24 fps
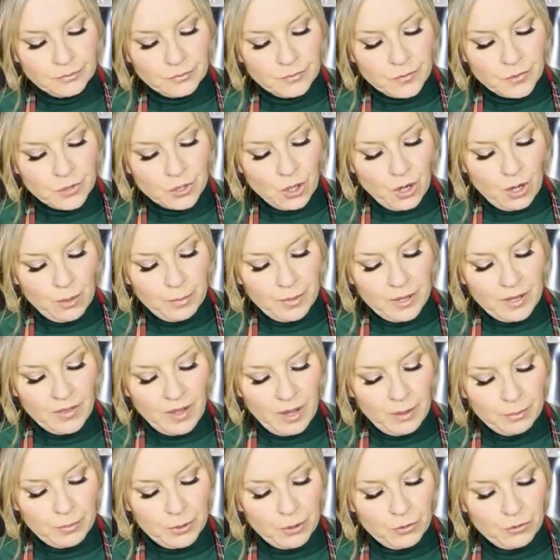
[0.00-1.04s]
Topping
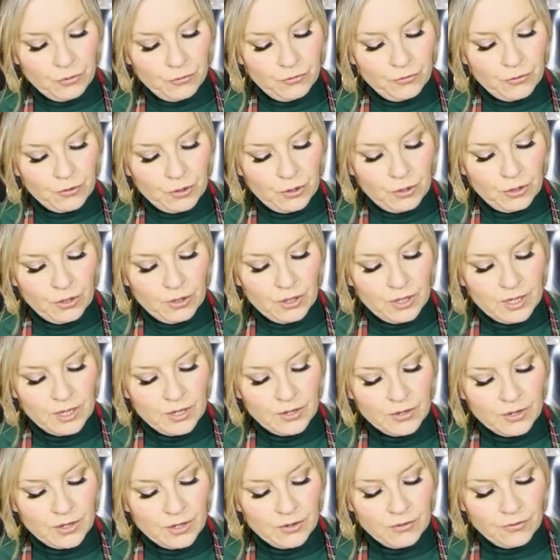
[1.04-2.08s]
that beautiful
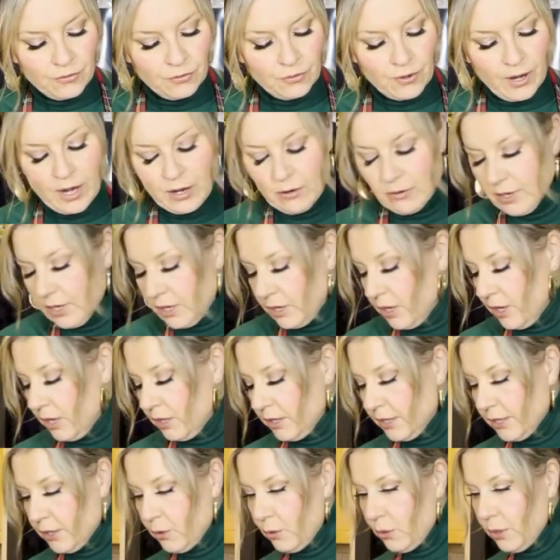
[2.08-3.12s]
fragrant
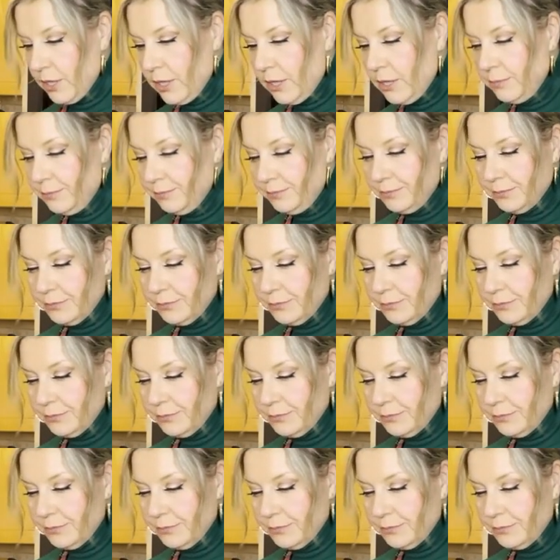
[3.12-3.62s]
garlic oil.